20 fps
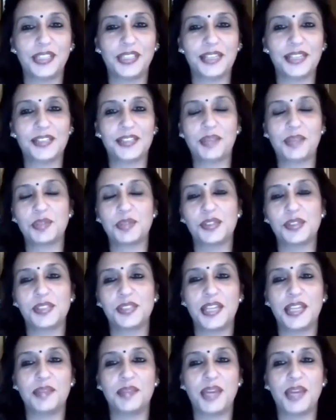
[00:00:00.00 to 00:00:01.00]
the
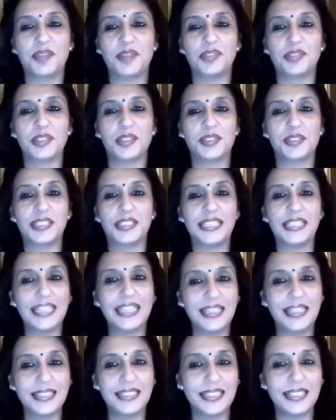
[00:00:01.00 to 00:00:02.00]
exceptional CME efforts in
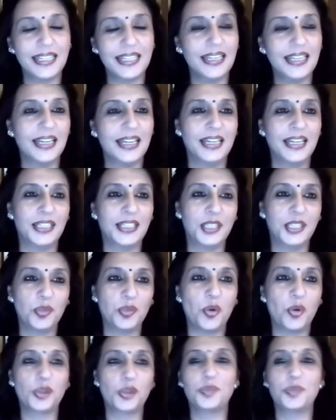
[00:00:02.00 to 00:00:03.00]
ENT, the
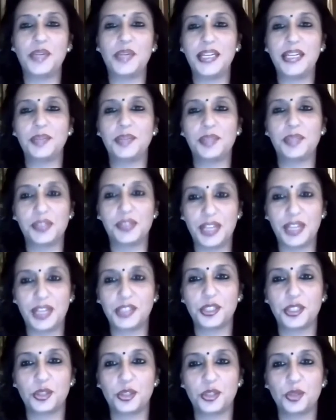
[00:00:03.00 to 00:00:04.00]
award being
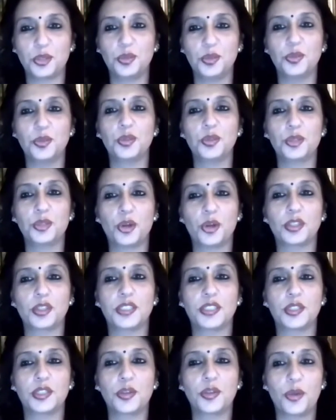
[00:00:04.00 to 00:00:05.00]
presented to
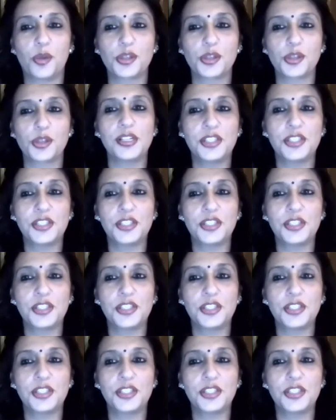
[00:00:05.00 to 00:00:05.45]
Dr. Kaushal